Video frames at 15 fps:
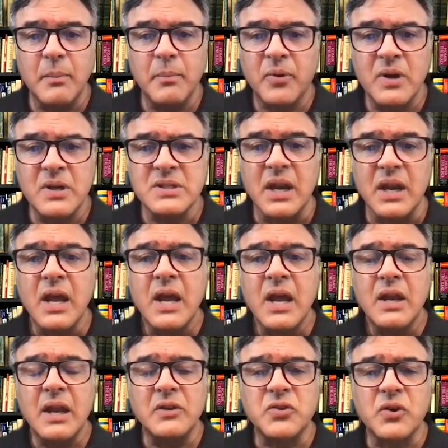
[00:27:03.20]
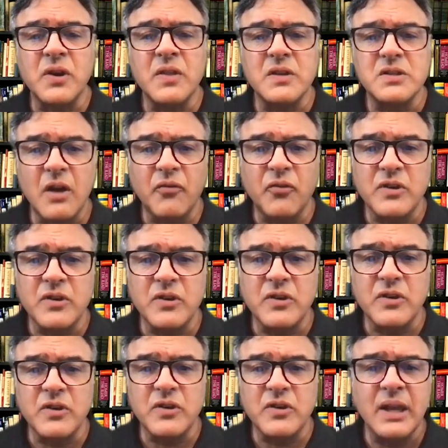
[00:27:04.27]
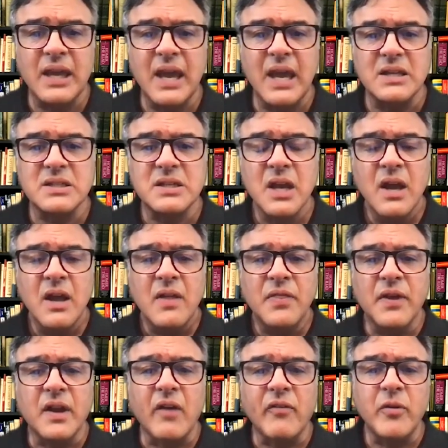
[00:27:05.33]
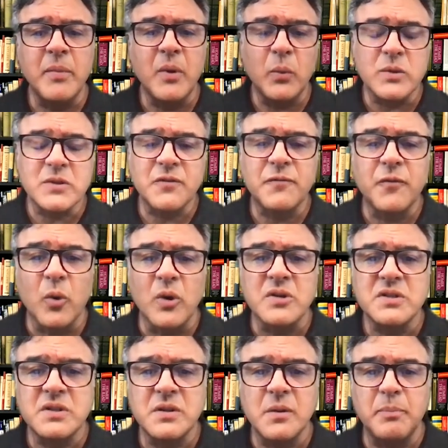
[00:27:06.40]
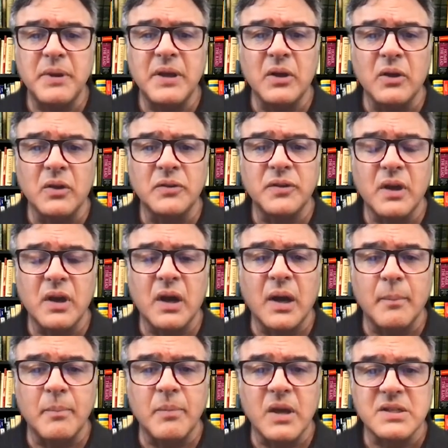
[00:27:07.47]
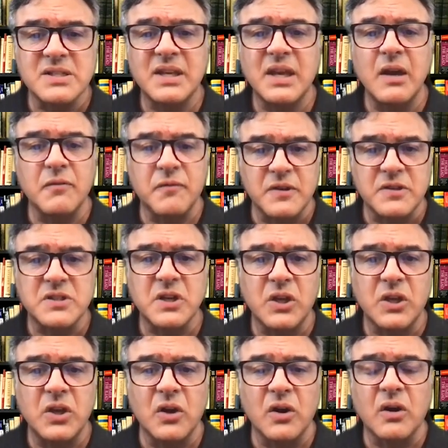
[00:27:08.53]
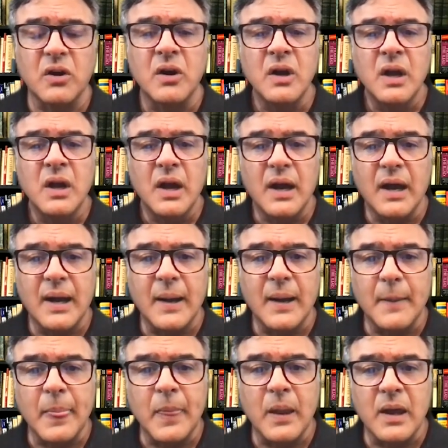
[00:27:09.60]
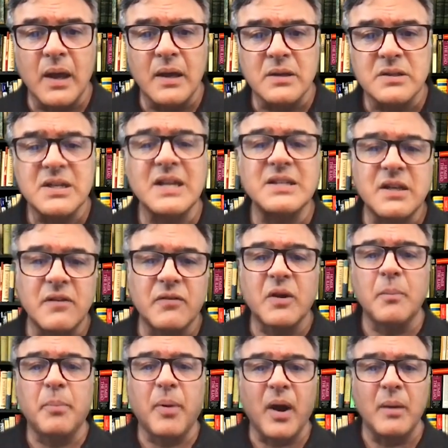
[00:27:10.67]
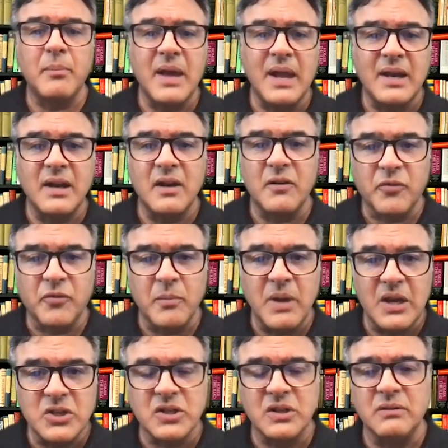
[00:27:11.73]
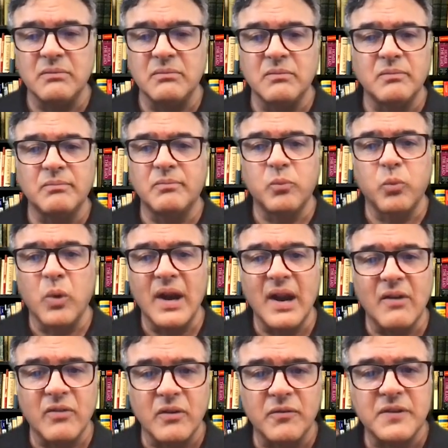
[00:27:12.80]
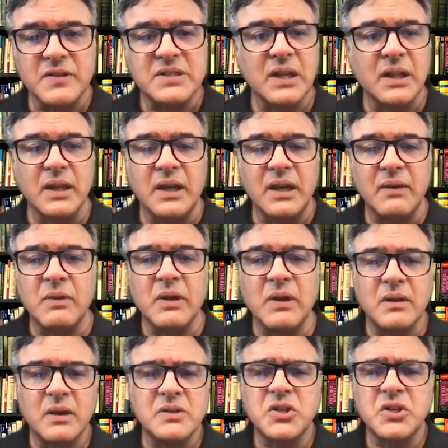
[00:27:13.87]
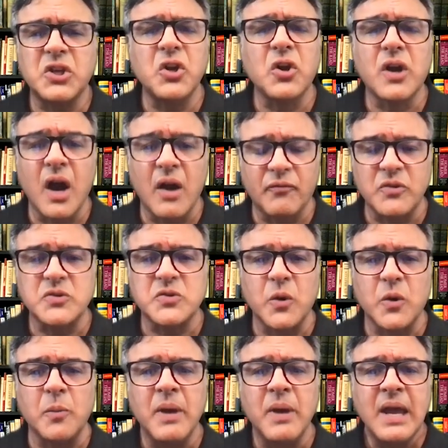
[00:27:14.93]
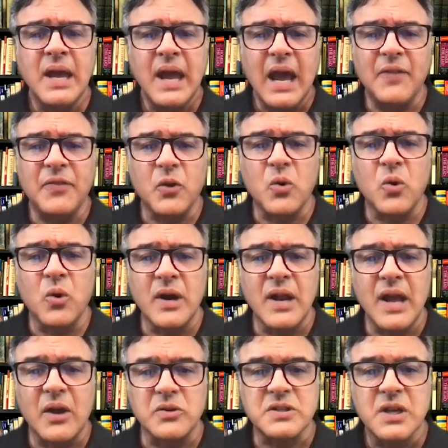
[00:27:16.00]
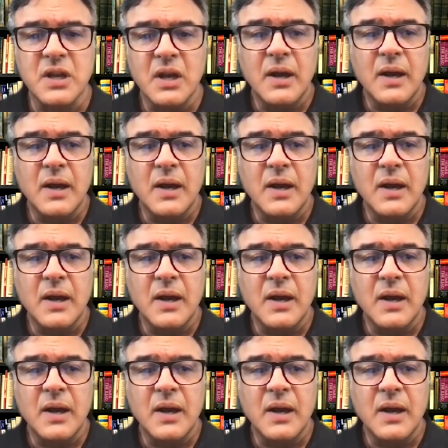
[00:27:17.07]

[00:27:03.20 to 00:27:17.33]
in prison. Now, during the Jeffrey Sterling case, the government was forced to build a SCIF, a secure, sensitive compartmented information, whatever, facility, a secure conference room at the courthouse.